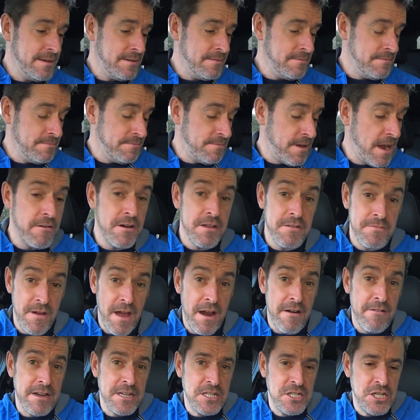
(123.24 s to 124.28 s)
very,
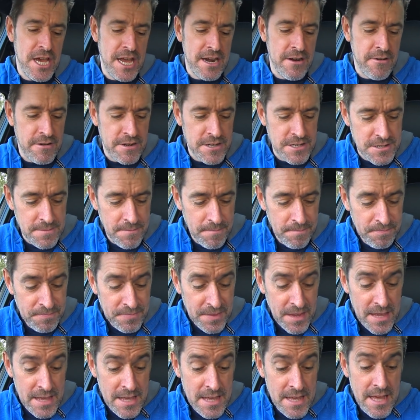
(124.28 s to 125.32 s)
very generous.
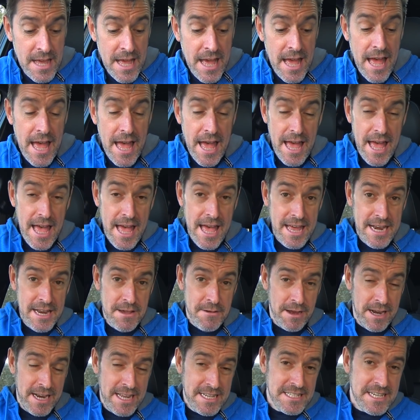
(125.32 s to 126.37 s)

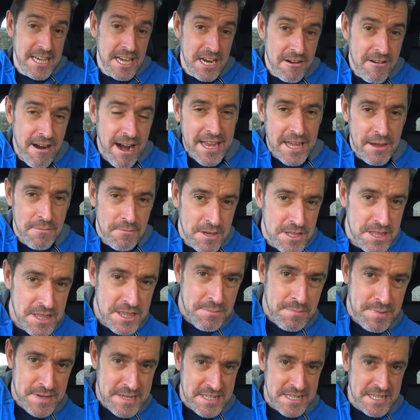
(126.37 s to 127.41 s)
Anyway, let's get cracking with
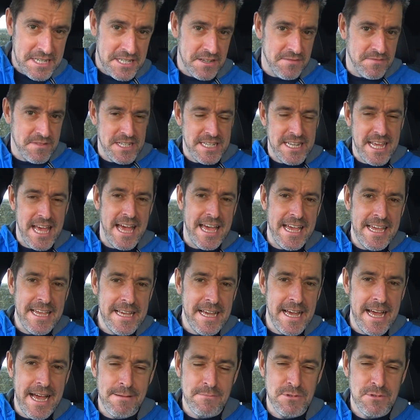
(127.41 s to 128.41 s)
the business of today.